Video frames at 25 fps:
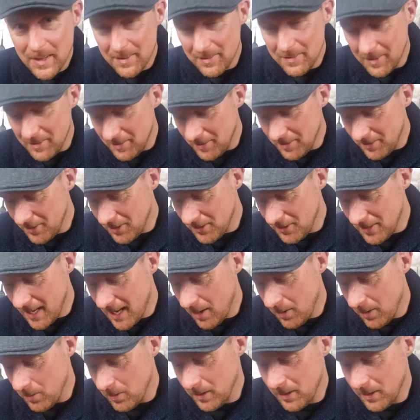This is not
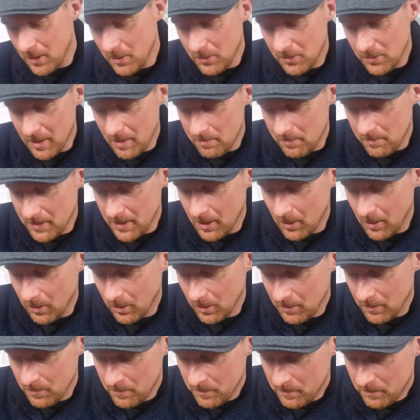how I will use up the
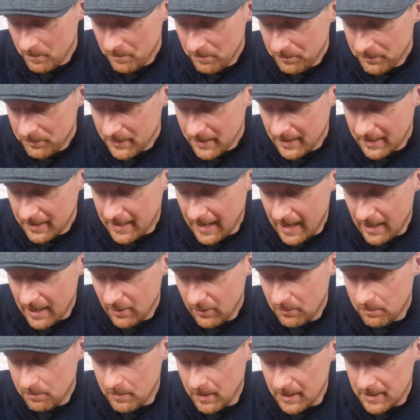whole
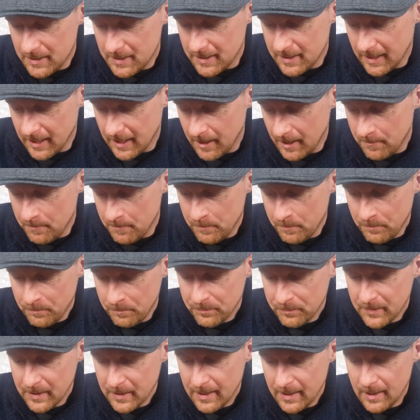cans, but
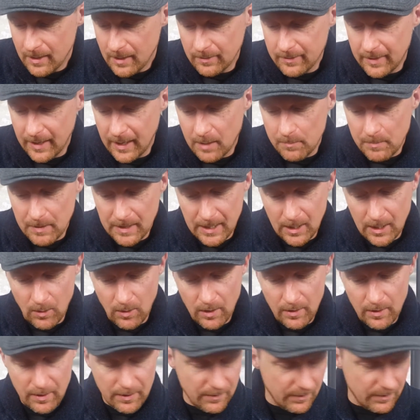I'll take a bit
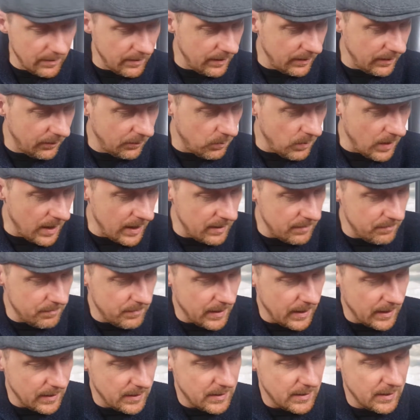longer this one.
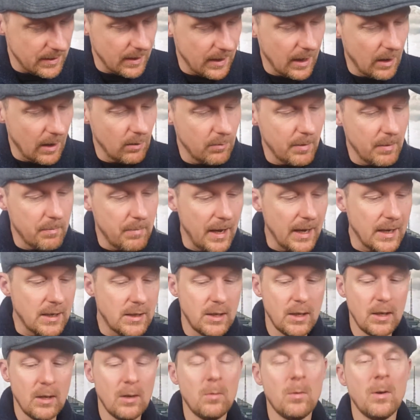But I'll be back
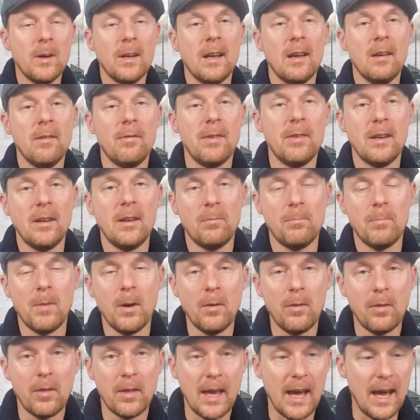to you when I finish
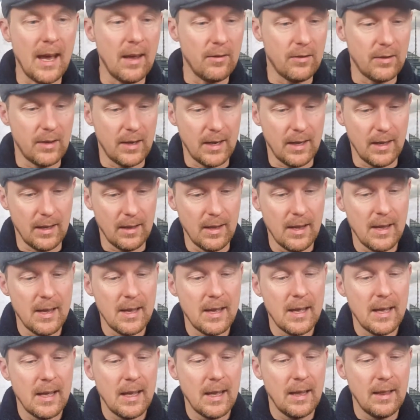both cans, and I'll
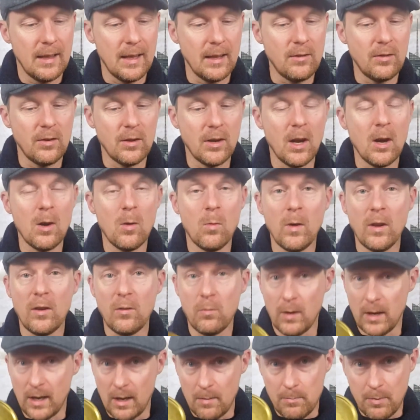let you know
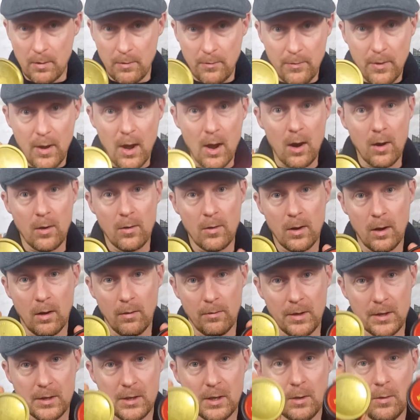which one I prefer
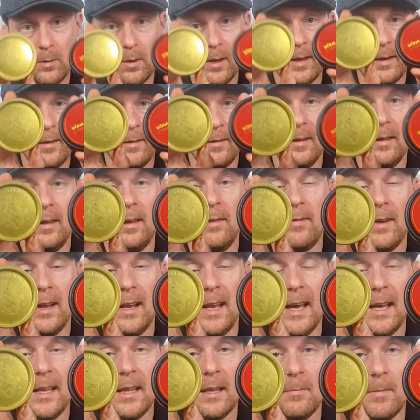of the two and if I
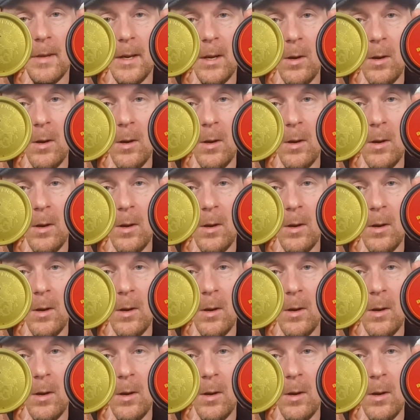like them